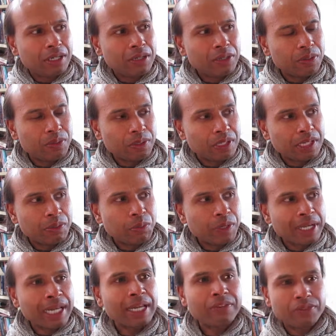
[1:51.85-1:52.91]
oh, I
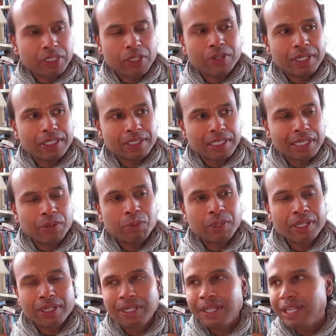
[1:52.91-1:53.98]
want to have donuts now. I
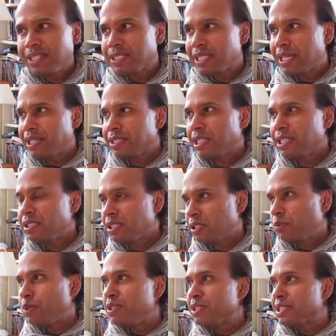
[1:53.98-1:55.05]
want to, essentially, I
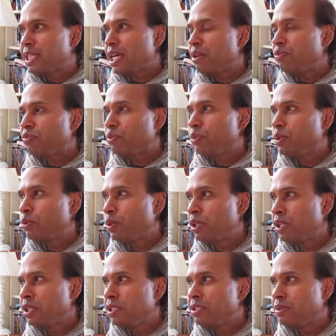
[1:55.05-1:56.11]
want to escape from the
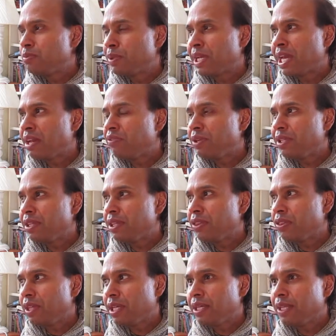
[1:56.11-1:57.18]
world by having the
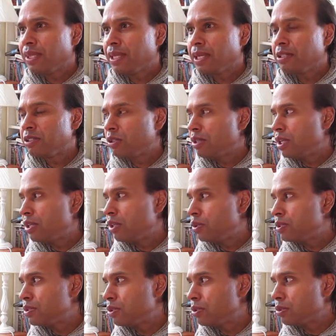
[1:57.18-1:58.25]
thing that I, don't, I know
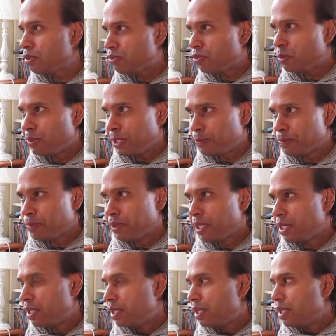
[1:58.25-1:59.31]
is not good for me.
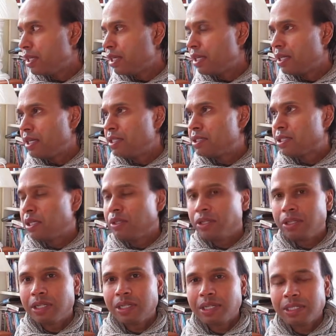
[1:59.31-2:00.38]
Uh, so I'm
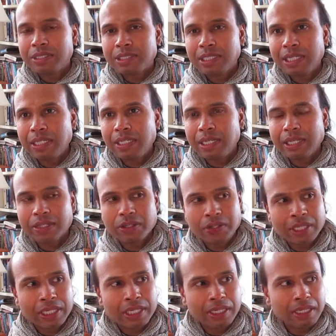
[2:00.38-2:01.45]
going to say like,
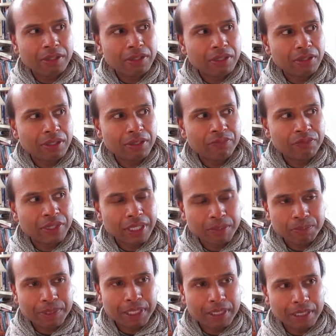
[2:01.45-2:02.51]
okay, the fuck
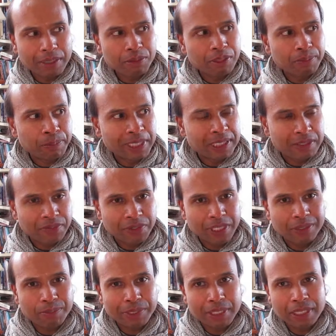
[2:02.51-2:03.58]
it button, I'm to press the
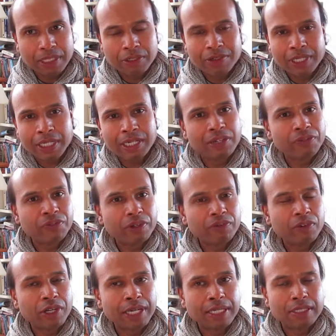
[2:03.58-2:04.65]
fuck it button. I don't care if I've
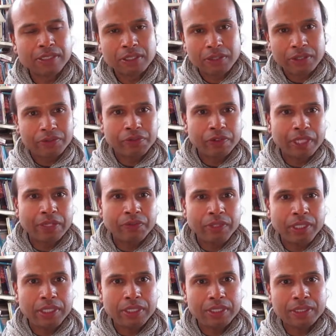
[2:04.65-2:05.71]
not had a donut for
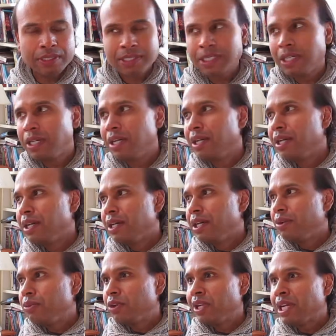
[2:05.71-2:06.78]
11 years.
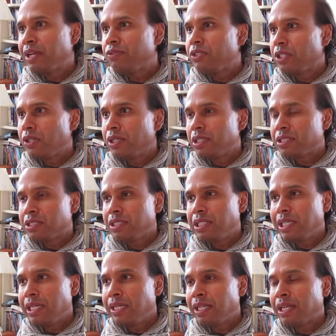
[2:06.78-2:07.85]
I'm going to have donuts
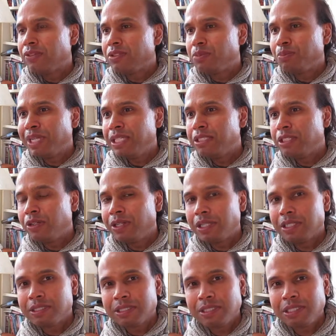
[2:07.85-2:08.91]
today and have as many
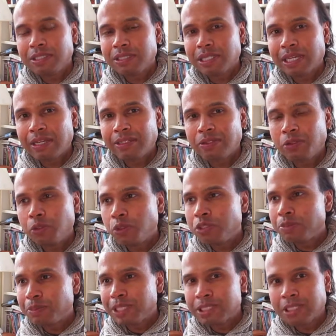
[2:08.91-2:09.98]
donuts and just
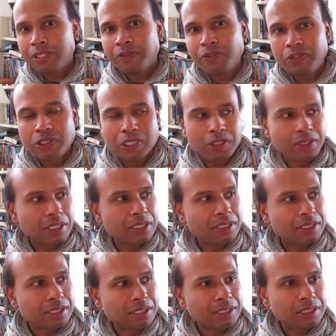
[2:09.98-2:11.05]
gorge myself on
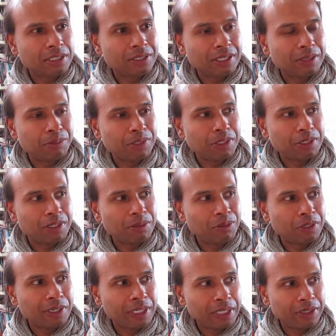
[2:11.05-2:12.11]
donuts until I'm not,
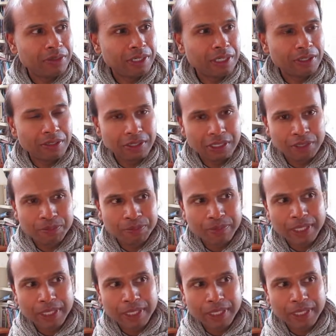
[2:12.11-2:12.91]
not here any longer.